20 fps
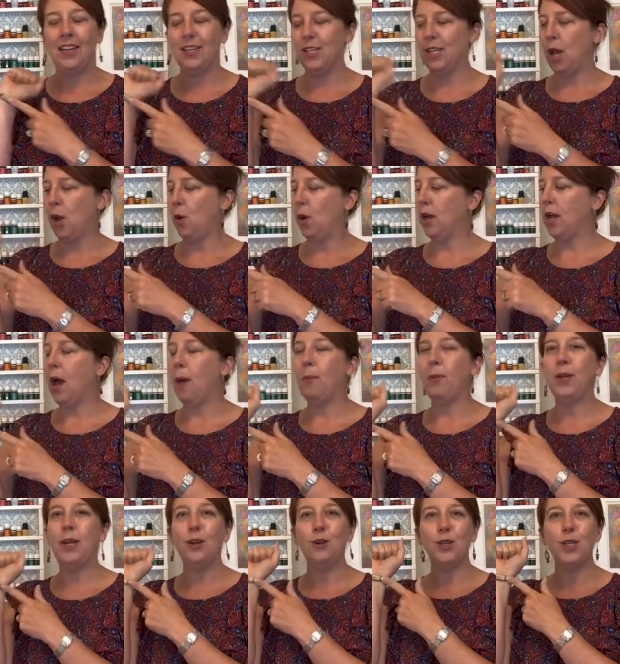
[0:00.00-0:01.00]
So a
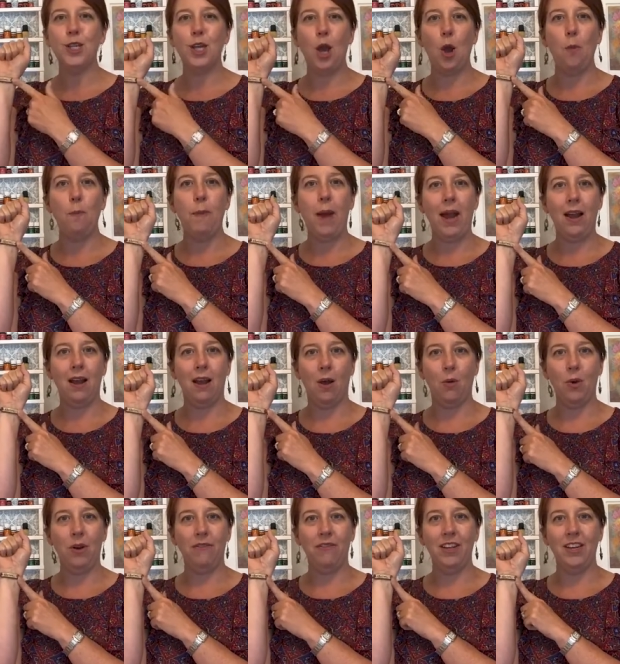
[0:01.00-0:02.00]
couple years ago, Becca,
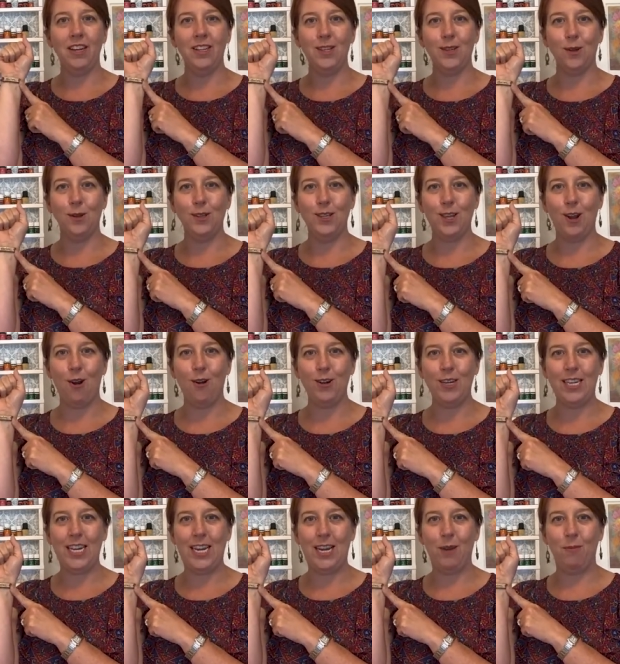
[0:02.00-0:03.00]
one of the consultants on our
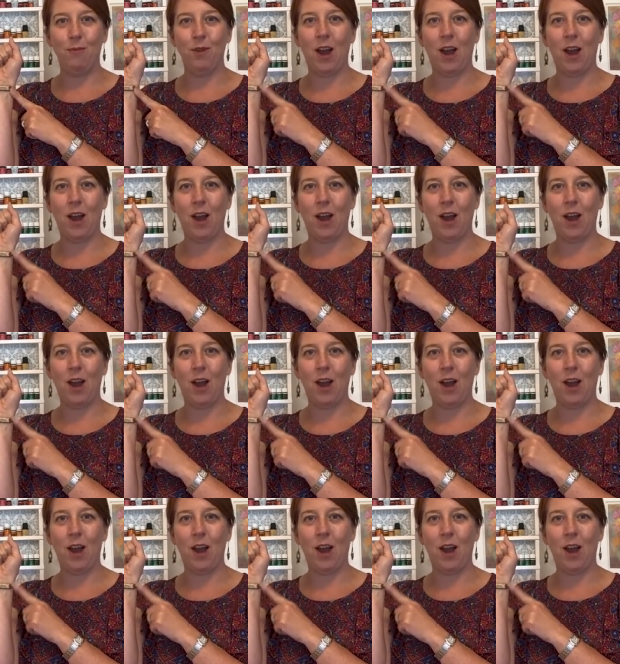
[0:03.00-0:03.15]
team,